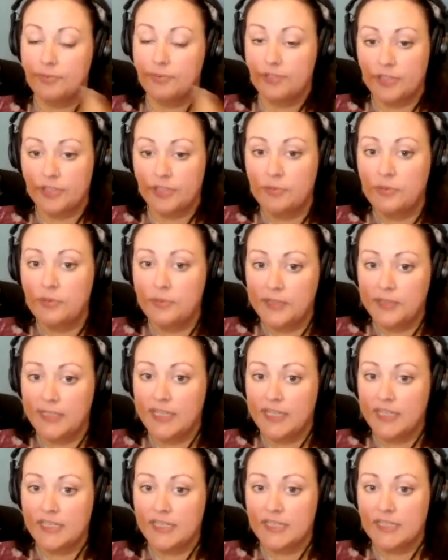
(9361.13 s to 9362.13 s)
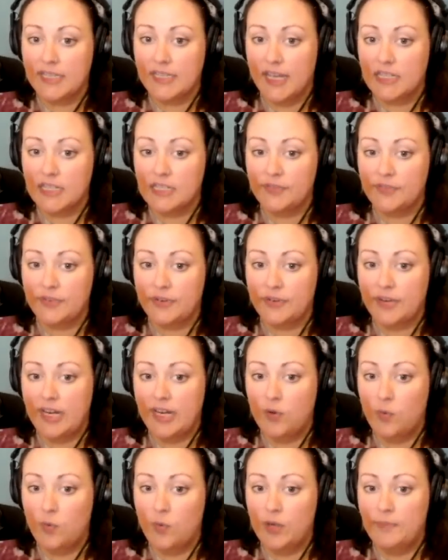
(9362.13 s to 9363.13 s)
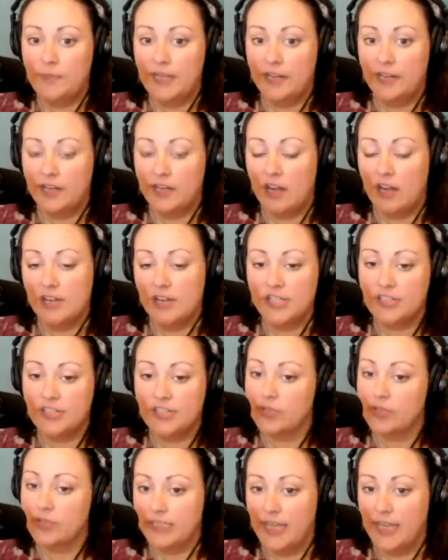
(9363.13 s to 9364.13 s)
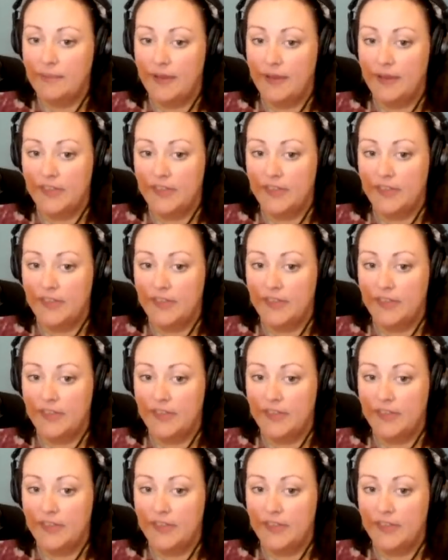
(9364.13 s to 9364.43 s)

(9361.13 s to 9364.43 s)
Presumably, in this case, Fariq would be unconscious or dead